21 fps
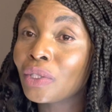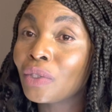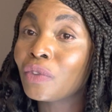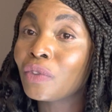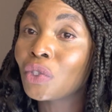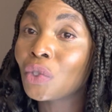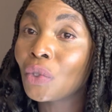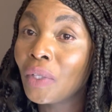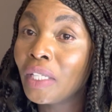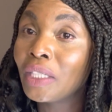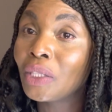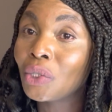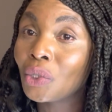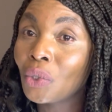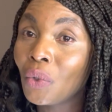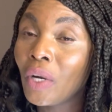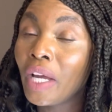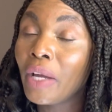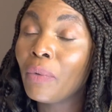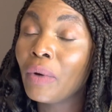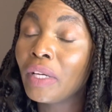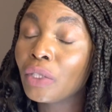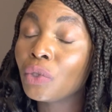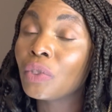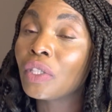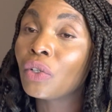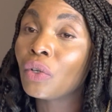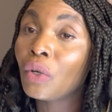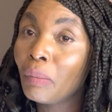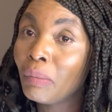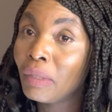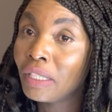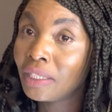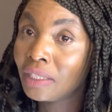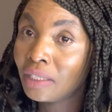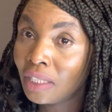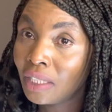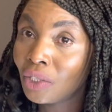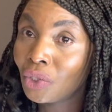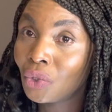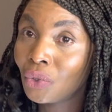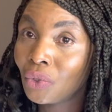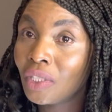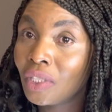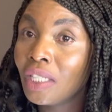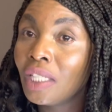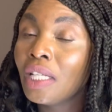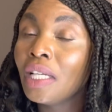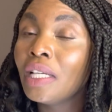of so and so. I went to the comment section.